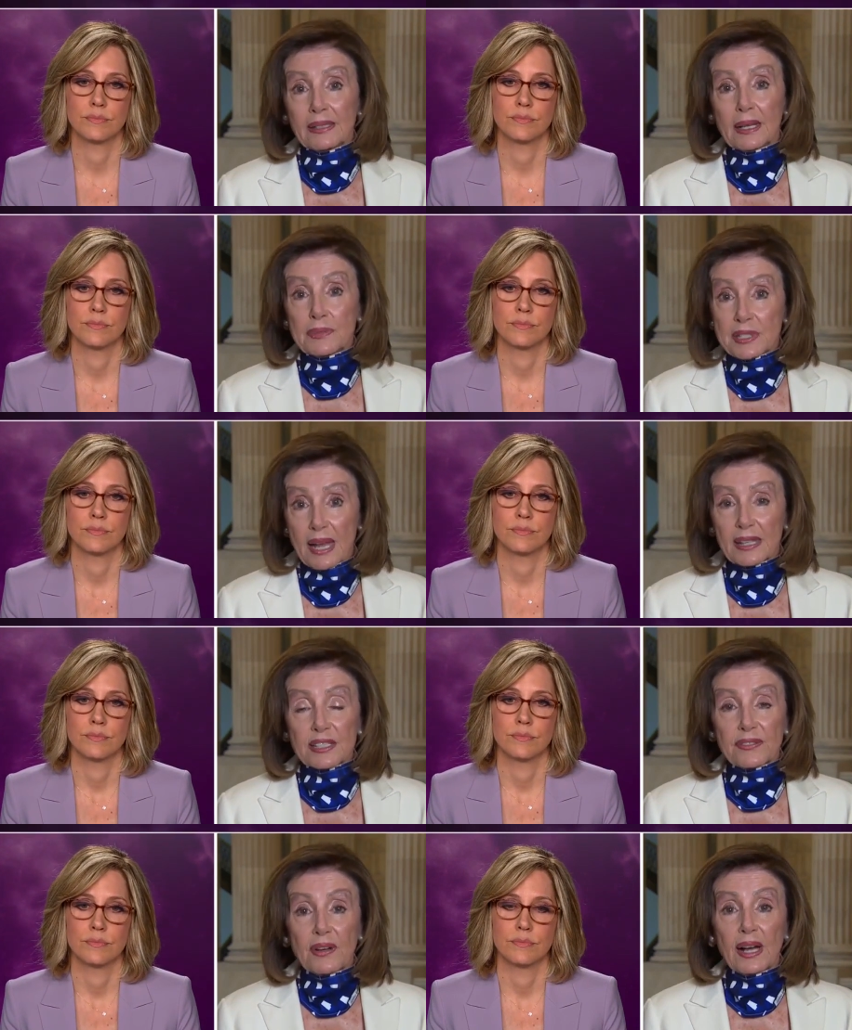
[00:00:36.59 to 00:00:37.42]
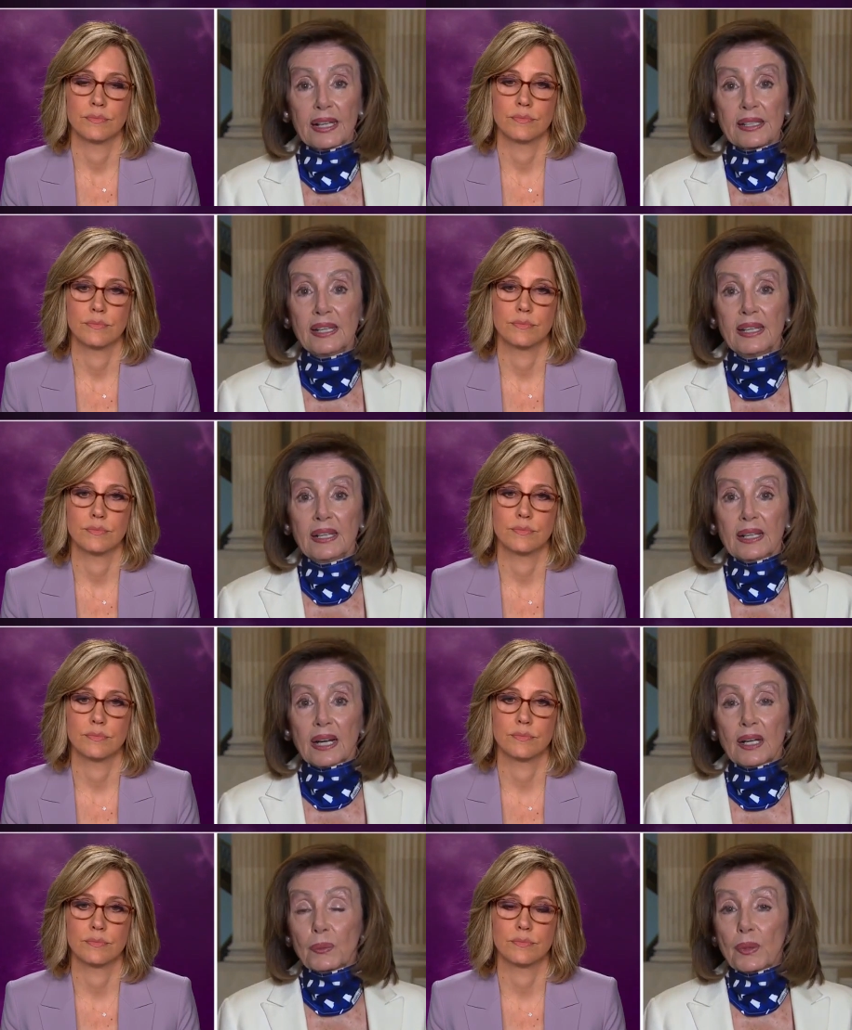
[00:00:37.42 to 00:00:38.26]
Speaker 1: I'm satisfied
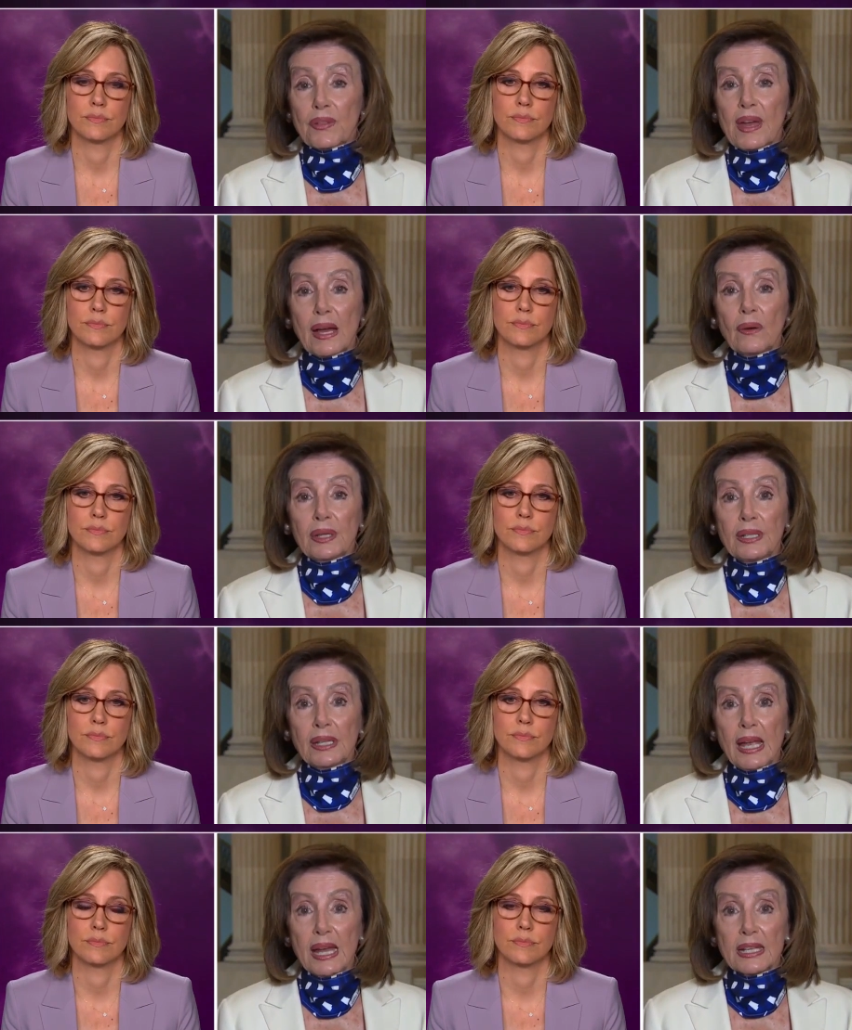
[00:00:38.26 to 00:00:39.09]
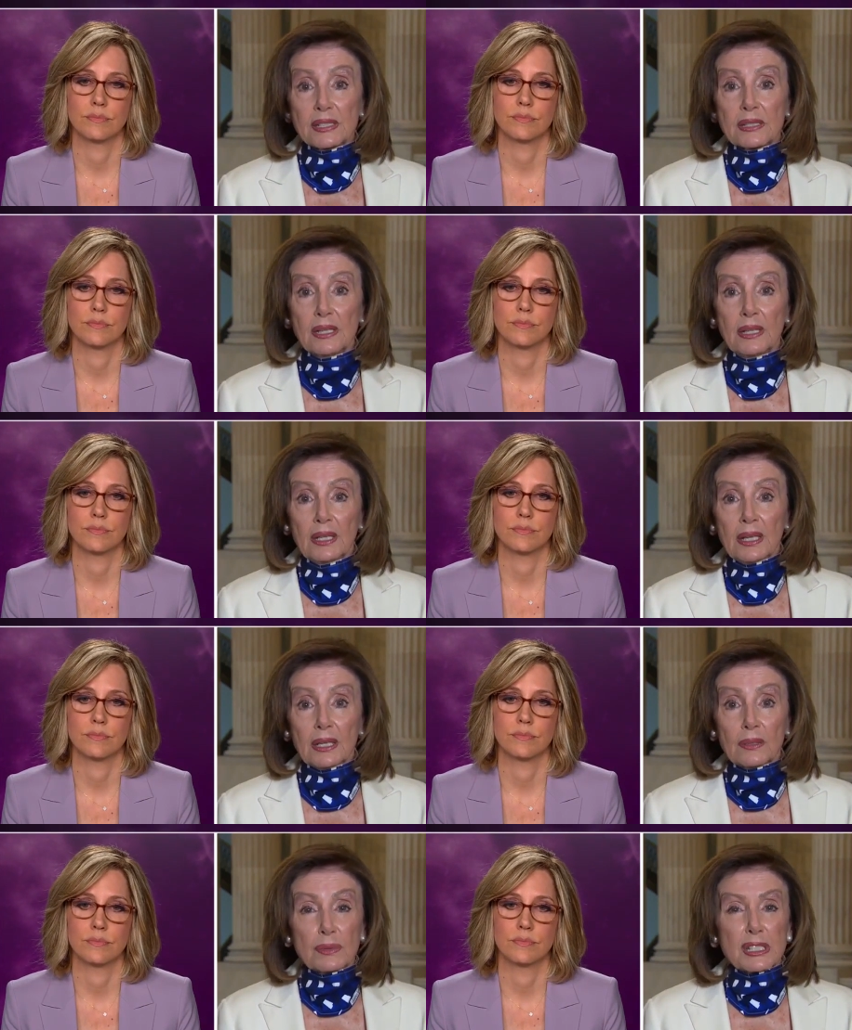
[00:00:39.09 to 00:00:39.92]
uh, with how he has
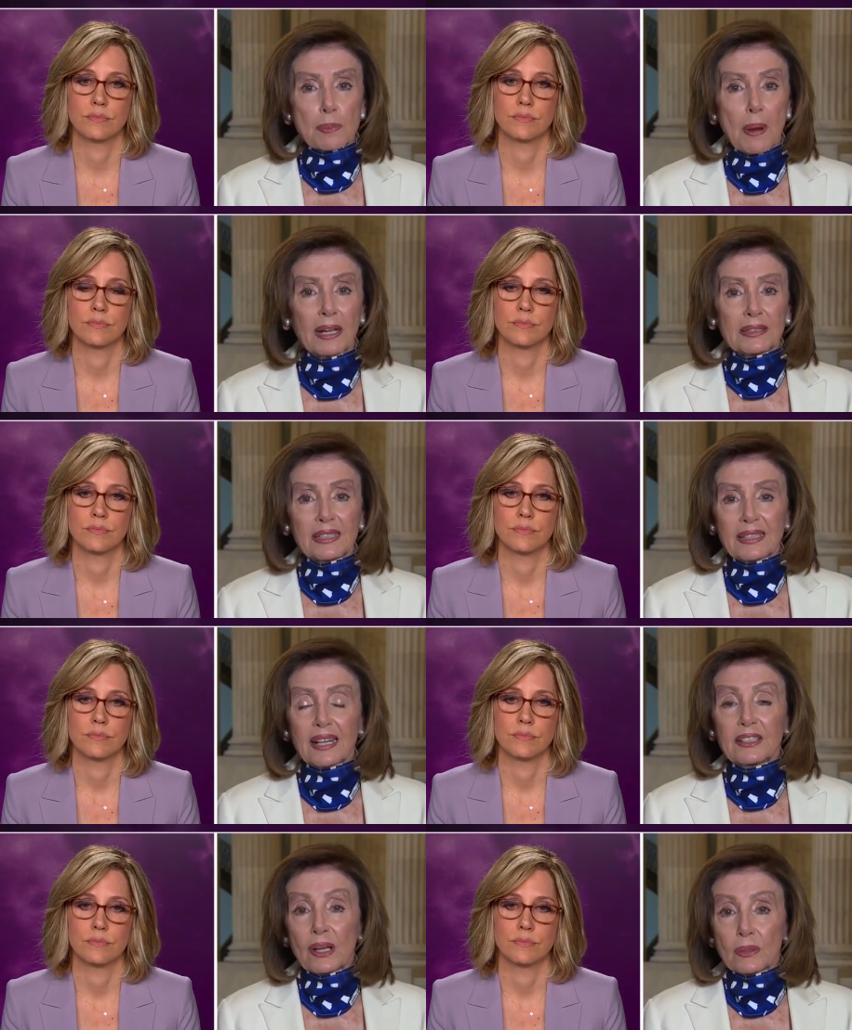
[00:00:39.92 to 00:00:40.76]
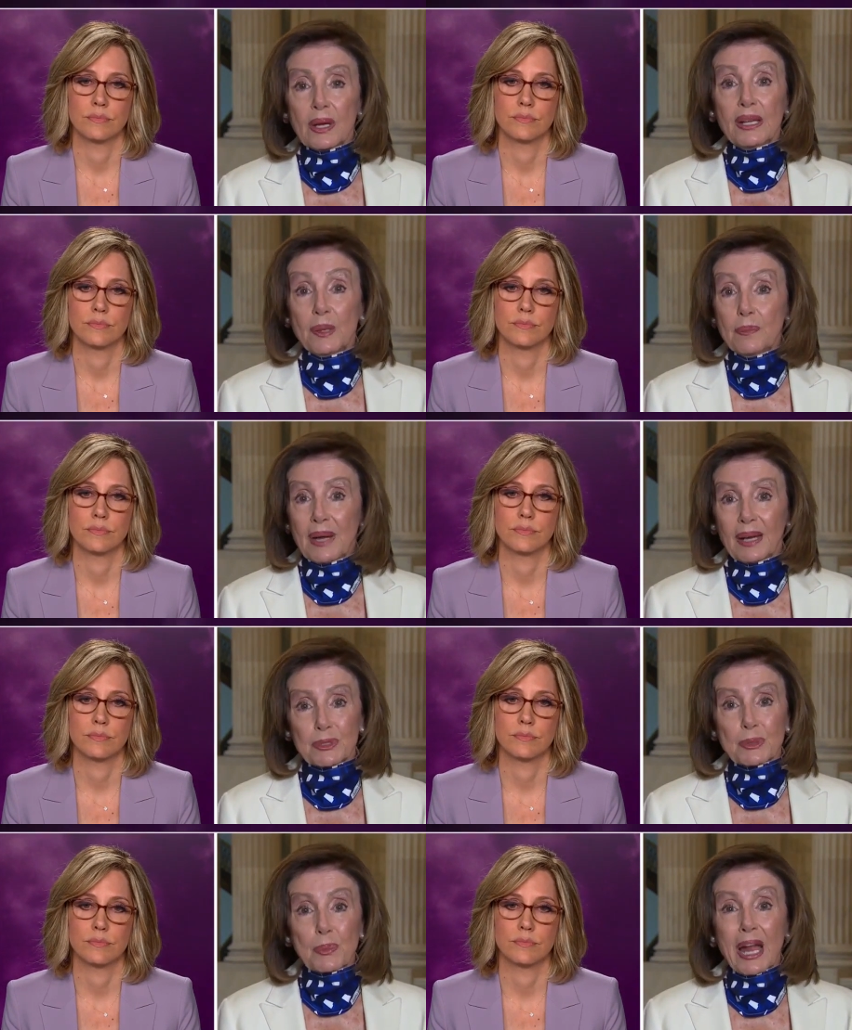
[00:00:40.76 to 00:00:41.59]
uh, responded. I know him. I
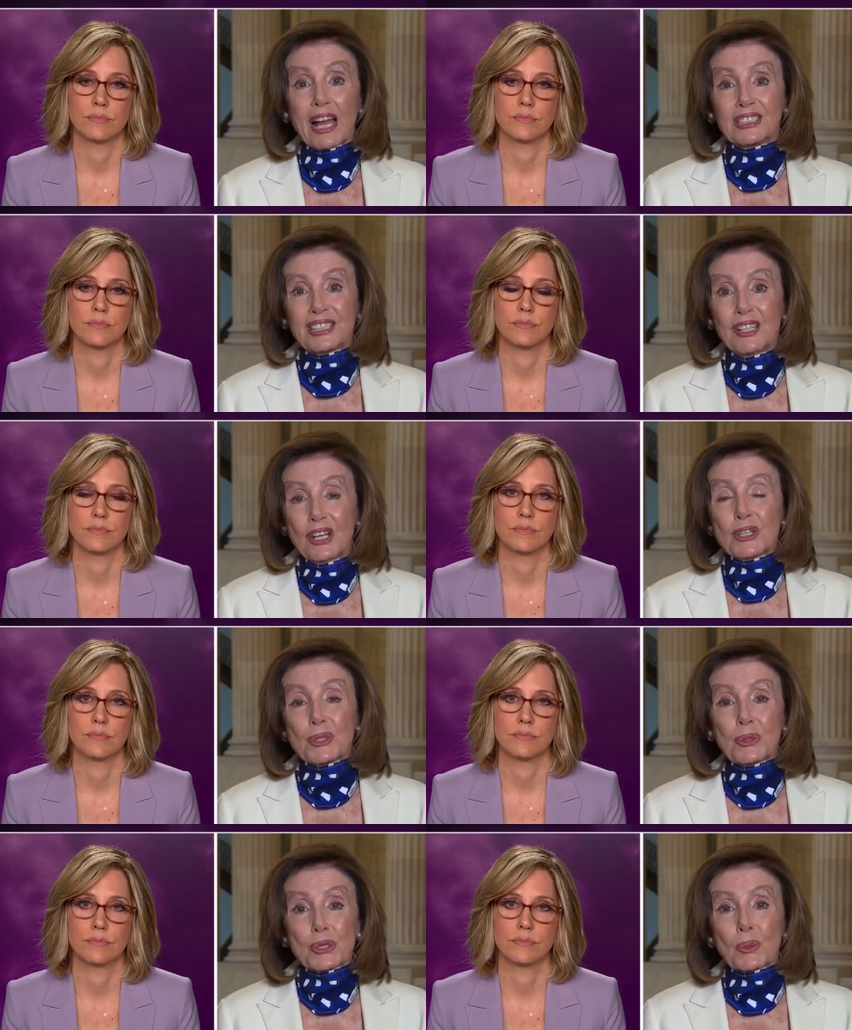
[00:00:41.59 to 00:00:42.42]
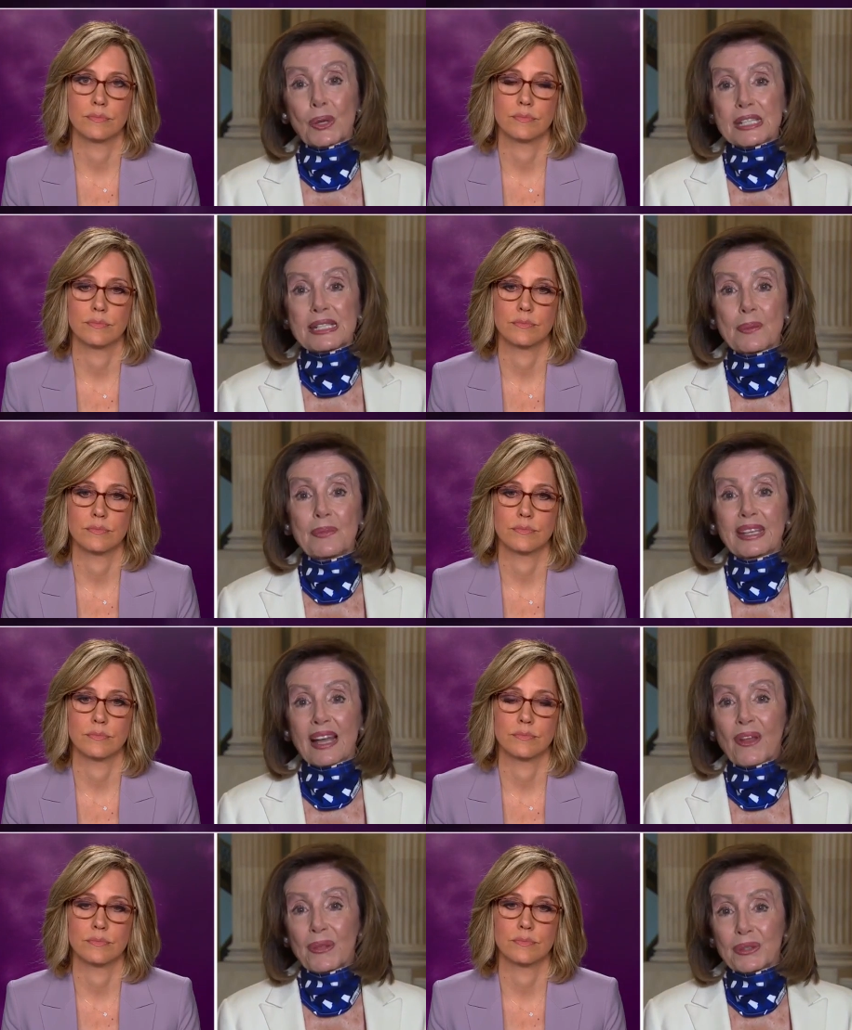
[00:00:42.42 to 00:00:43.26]
was proud to endorse him the
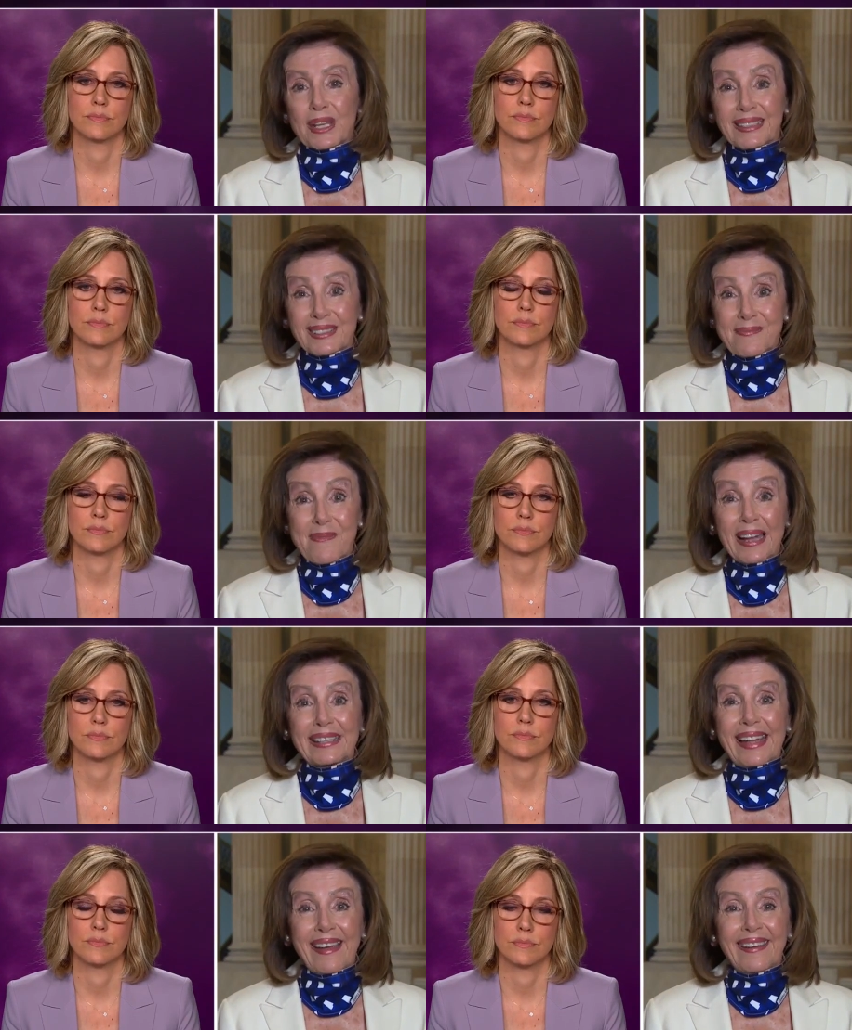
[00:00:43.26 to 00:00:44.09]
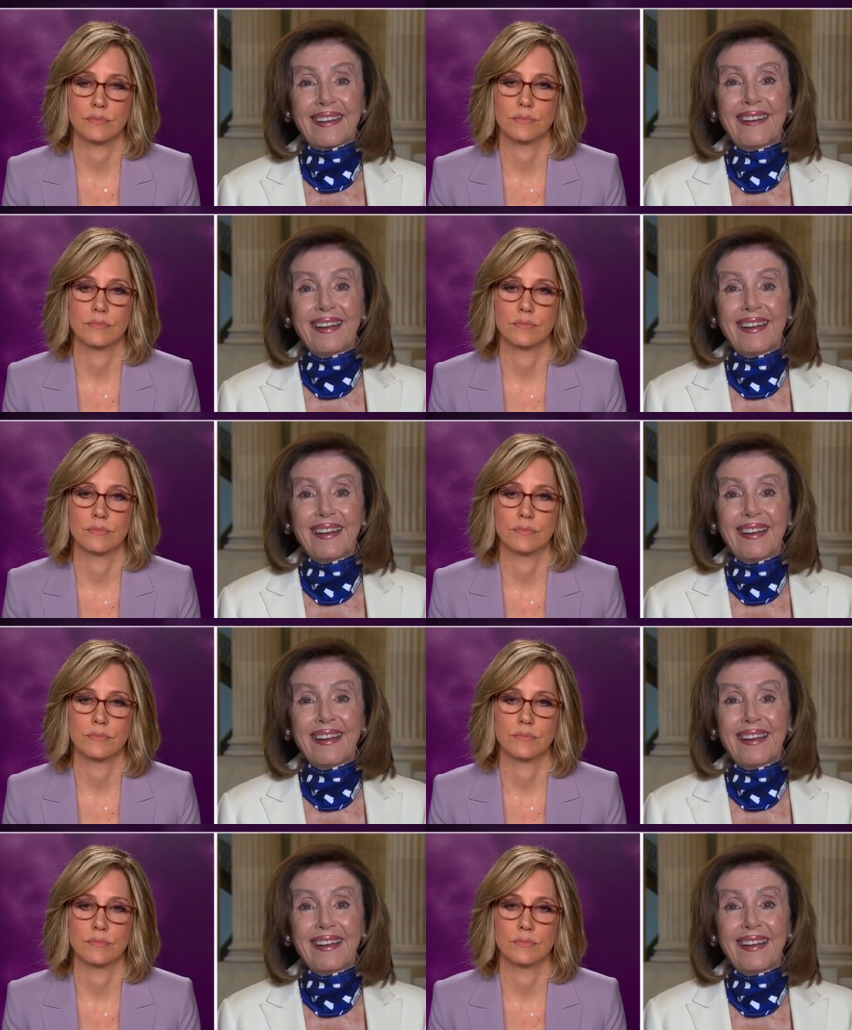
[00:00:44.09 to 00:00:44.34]
other on Monday.